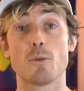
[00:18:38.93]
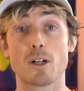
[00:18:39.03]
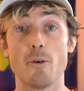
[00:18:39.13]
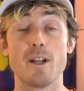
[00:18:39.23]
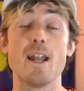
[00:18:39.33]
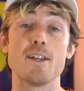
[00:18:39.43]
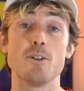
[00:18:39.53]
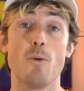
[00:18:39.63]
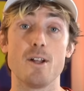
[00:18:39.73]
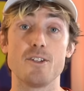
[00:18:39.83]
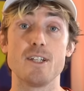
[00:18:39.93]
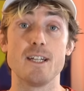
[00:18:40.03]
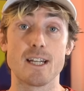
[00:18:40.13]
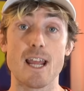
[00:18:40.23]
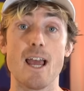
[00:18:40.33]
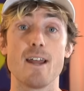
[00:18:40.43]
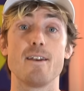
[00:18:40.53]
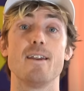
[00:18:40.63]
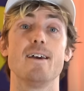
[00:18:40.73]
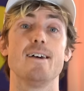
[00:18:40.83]
we're going in as the one seed
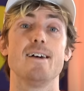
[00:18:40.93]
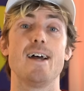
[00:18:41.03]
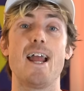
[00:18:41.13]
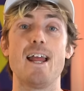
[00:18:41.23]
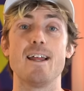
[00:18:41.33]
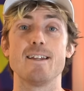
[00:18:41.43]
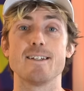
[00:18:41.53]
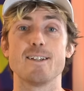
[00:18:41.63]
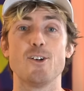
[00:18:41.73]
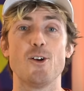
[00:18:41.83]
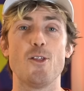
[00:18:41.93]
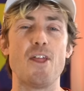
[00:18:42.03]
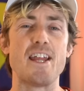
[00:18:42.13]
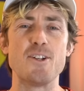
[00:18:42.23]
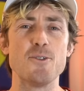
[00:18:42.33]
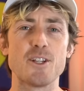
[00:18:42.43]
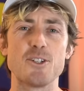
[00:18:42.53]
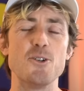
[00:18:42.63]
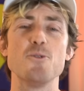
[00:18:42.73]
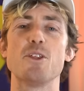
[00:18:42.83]
again, and they do this
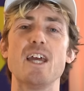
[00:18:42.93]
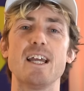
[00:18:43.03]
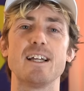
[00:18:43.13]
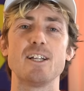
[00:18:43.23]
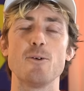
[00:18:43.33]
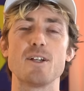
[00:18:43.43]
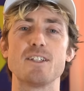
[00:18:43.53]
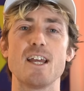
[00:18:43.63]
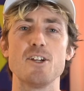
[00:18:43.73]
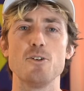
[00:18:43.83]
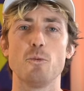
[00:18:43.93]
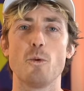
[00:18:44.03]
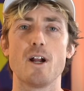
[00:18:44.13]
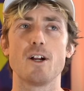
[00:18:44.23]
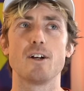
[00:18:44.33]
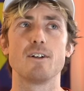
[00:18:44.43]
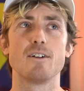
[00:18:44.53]
new thing, USAU, where